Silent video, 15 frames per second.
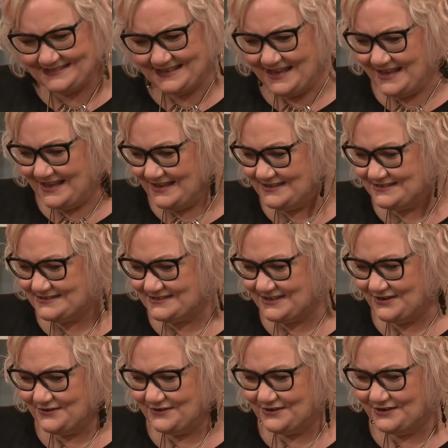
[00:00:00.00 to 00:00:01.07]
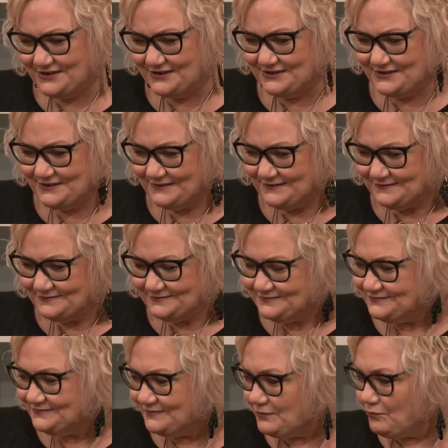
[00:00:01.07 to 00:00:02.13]
He's so good.
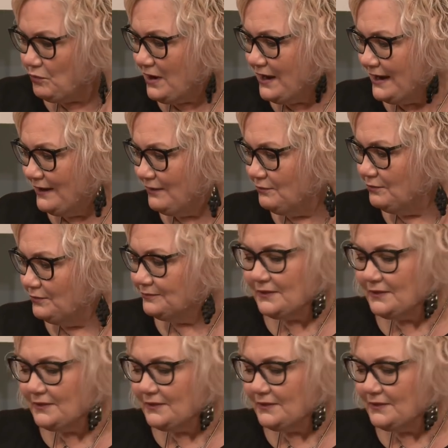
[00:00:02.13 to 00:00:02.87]
Wow.